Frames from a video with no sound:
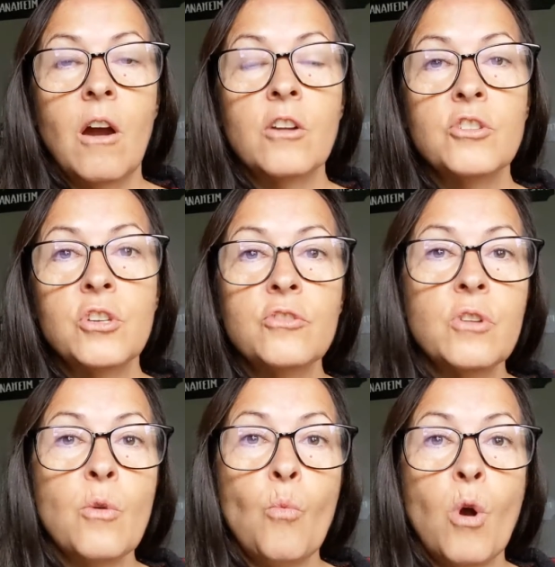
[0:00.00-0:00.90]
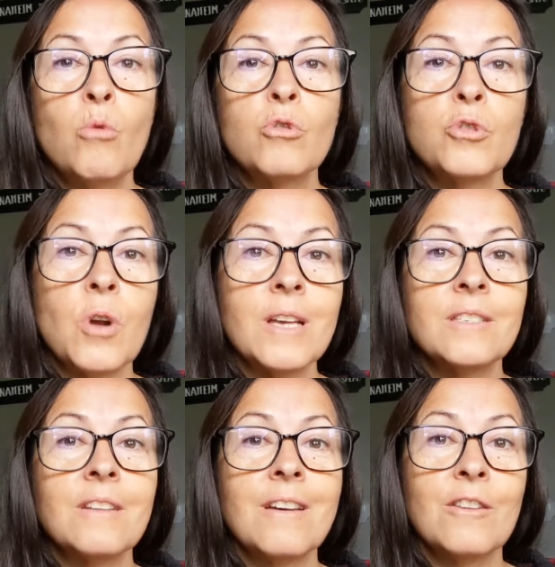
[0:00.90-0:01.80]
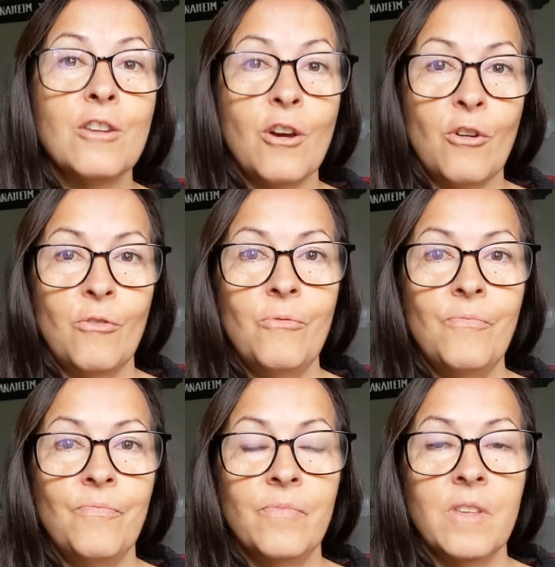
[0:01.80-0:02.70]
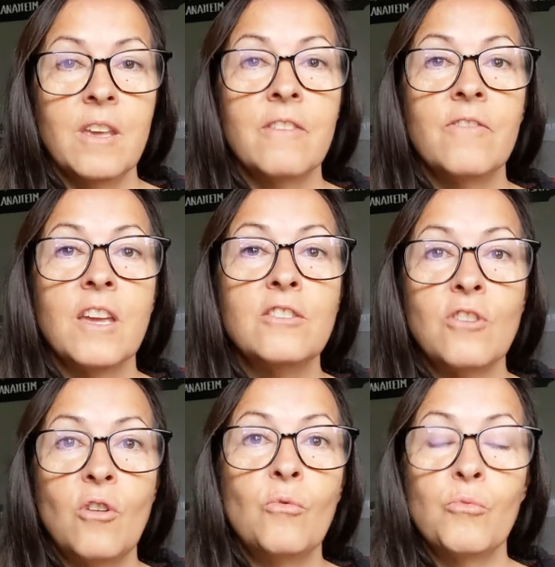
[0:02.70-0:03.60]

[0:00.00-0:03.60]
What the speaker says: won't trust a no if they don't